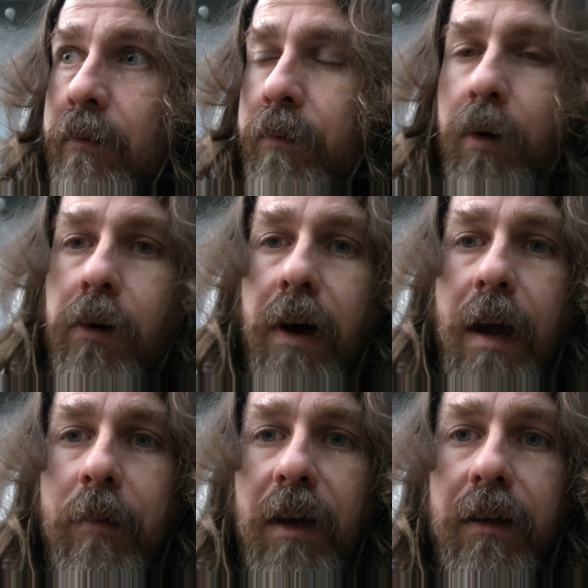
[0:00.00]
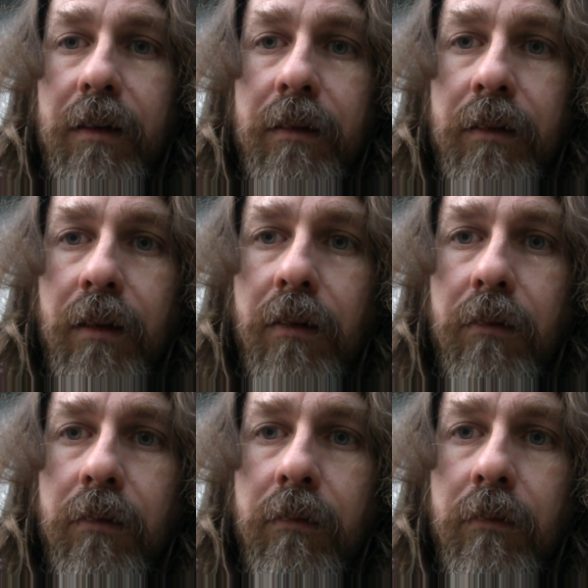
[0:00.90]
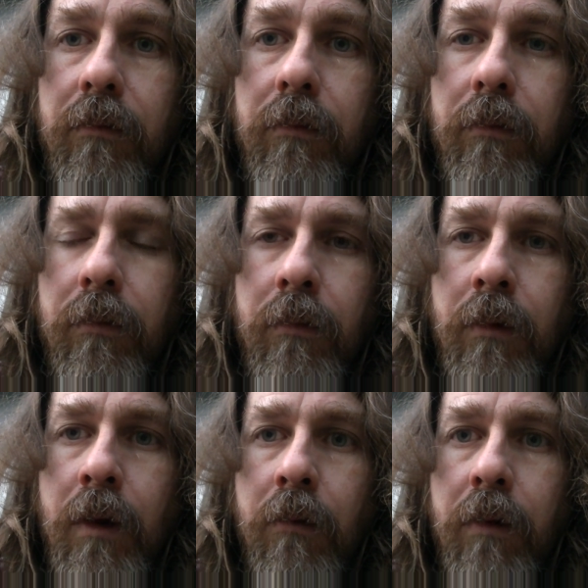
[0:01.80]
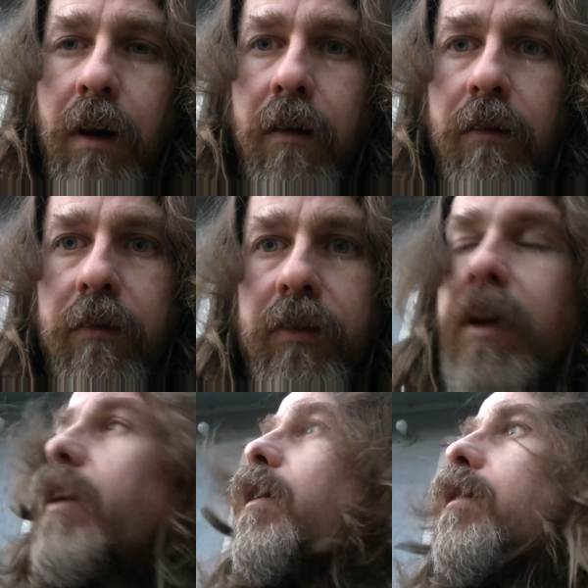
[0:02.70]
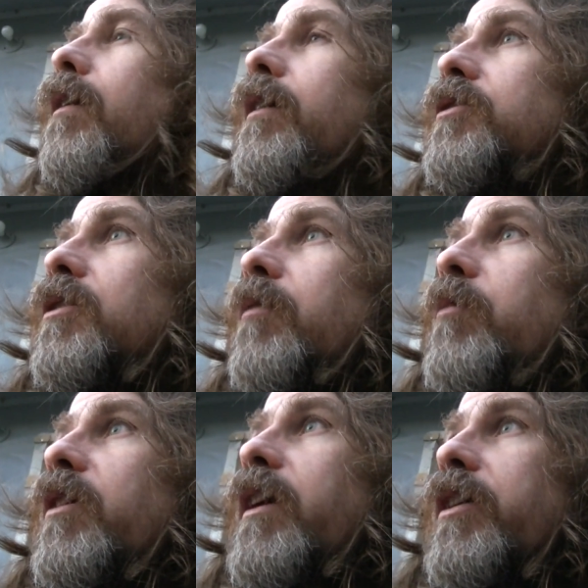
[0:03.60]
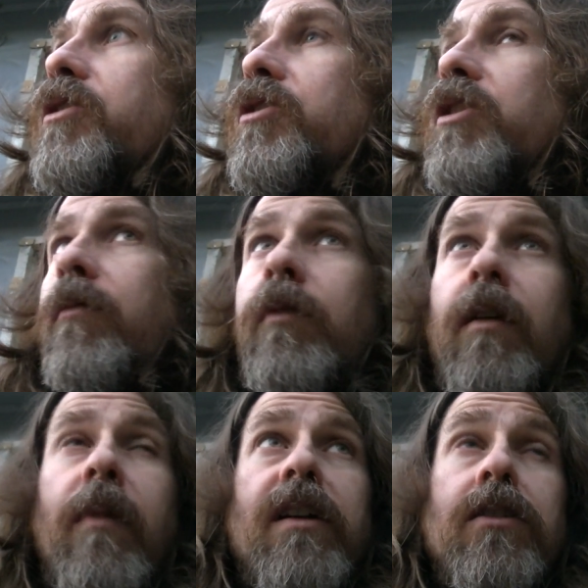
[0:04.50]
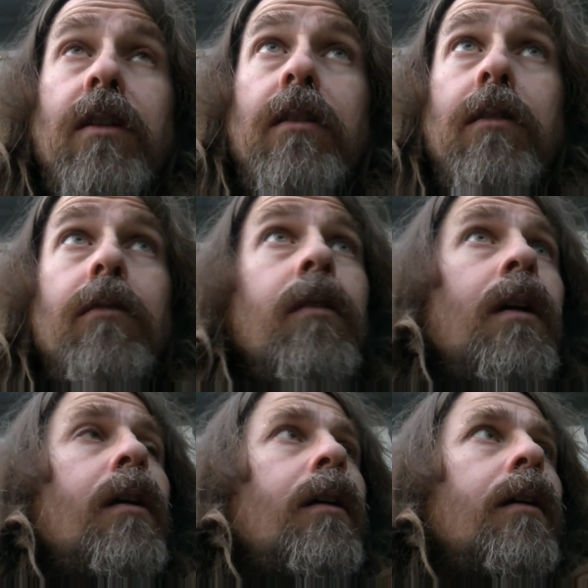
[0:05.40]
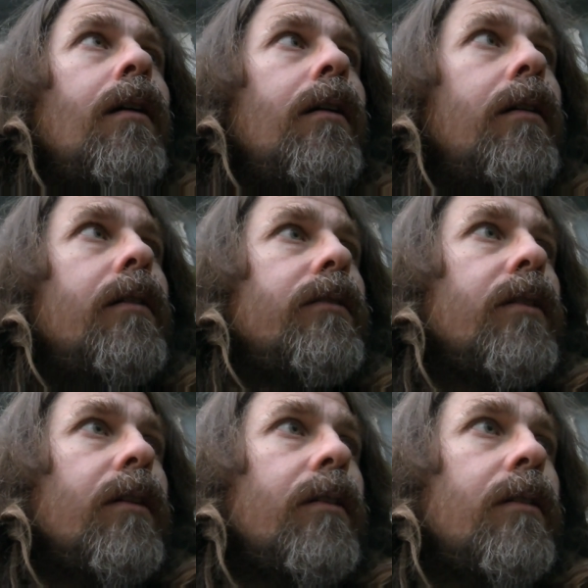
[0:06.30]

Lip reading: programming and, you know, whatever. If they got your communication chipped, I imagine they do, to